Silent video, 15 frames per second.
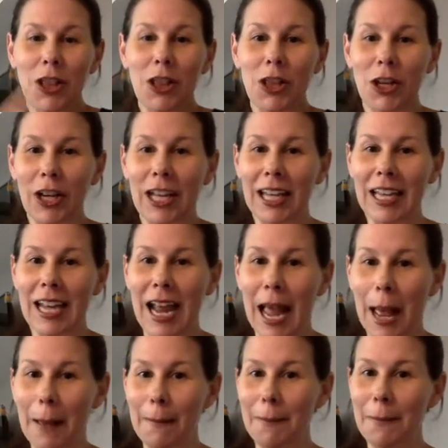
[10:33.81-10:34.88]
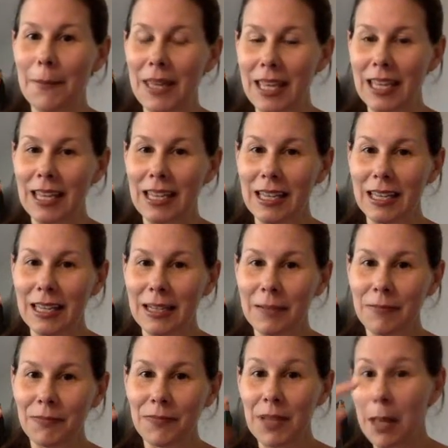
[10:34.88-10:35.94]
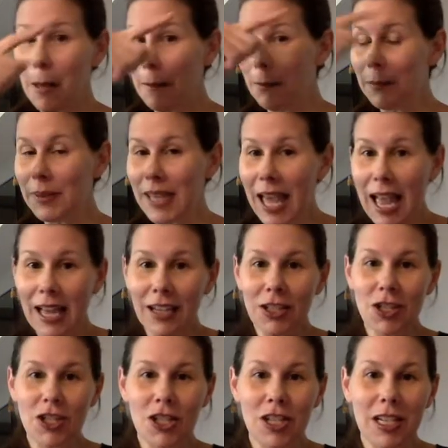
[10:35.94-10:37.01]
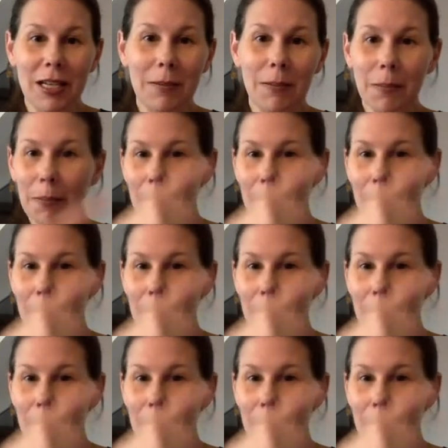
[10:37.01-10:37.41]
looking at me. Black sheep,